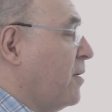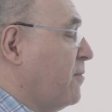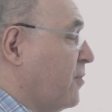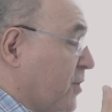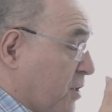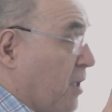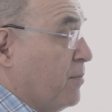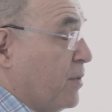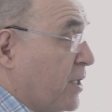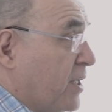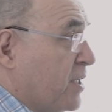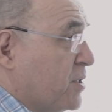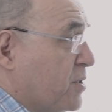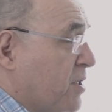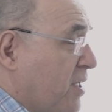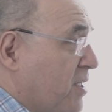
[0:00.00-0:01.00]
For example,
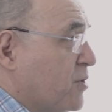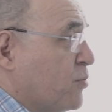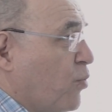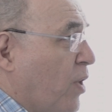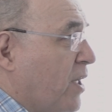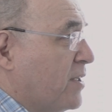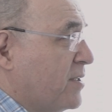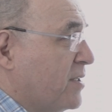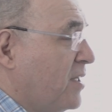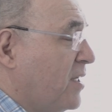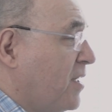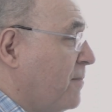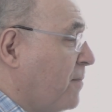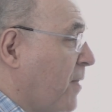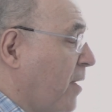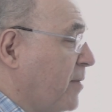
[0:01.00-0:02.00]
here's here's one.
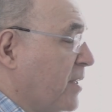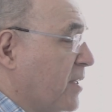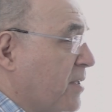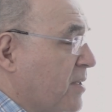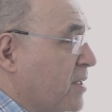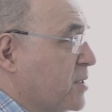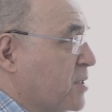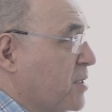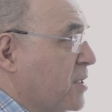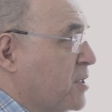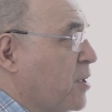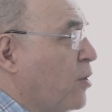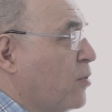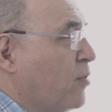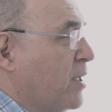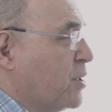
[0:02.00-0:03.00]
I mean, this this
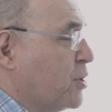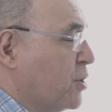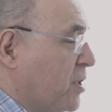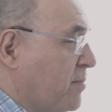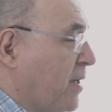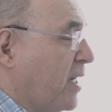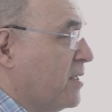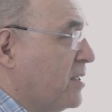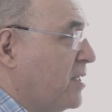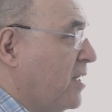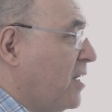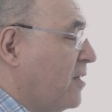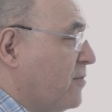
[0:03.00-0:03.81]
whole question about,